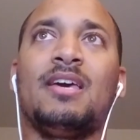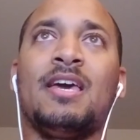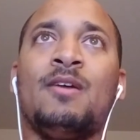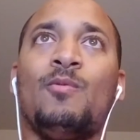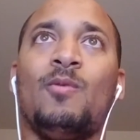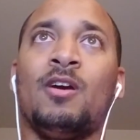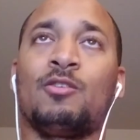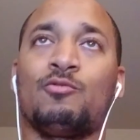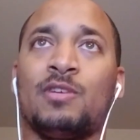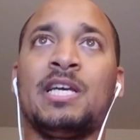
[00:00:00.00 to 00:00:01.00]
it
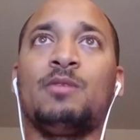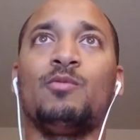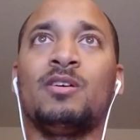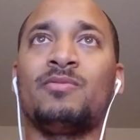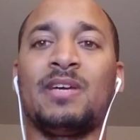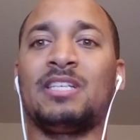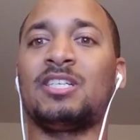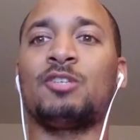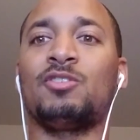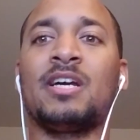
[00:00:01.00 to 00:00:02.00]
agreed with
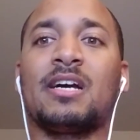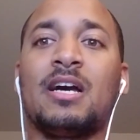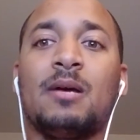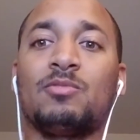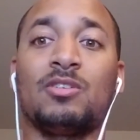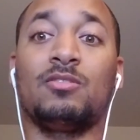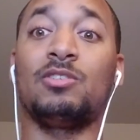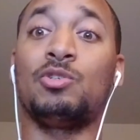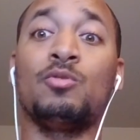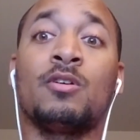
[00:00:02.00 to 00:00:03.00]
Ancestry.com, so the
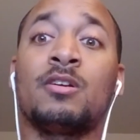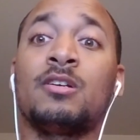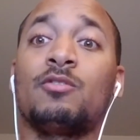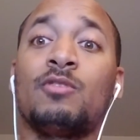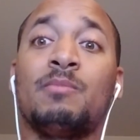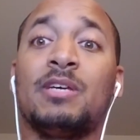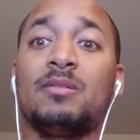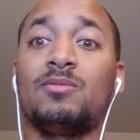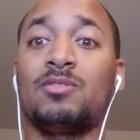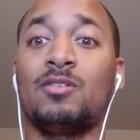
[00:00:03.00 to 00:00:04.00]
two are in agreement.
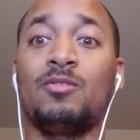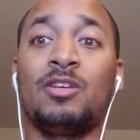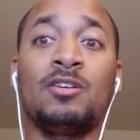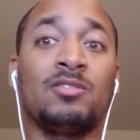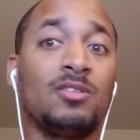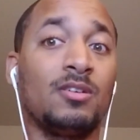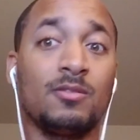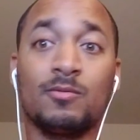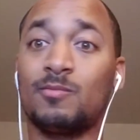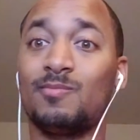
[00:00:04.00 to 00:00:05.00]
So there's
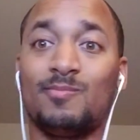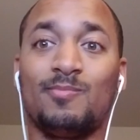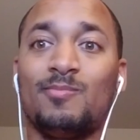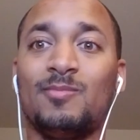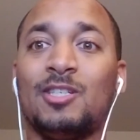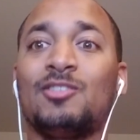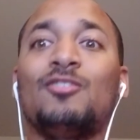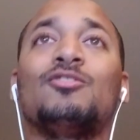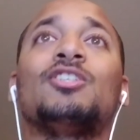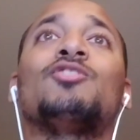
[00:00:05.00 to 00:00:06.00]
no
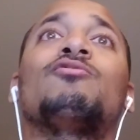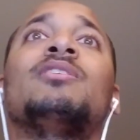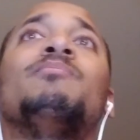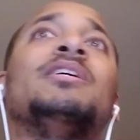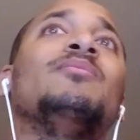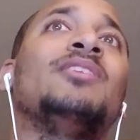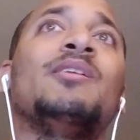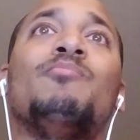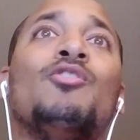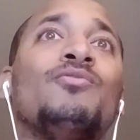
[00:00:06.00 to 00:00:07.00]
disagreement. They
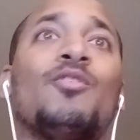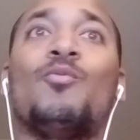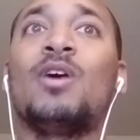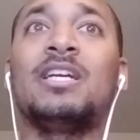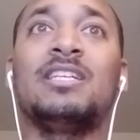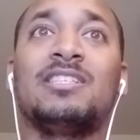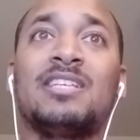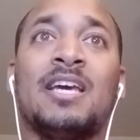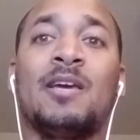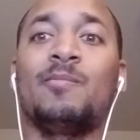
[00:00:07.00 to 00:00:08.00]
both are one and the
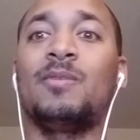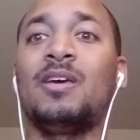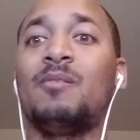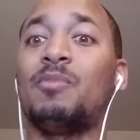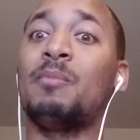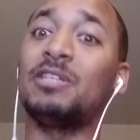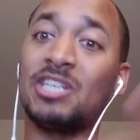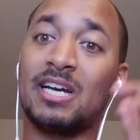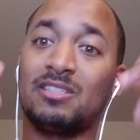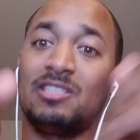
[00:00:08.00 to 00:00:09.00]
same. But I'm gonna
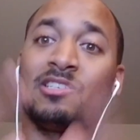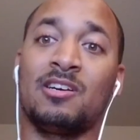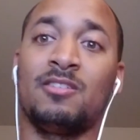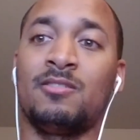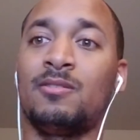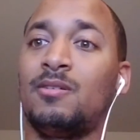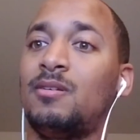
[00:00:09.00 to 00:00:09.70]
check out these other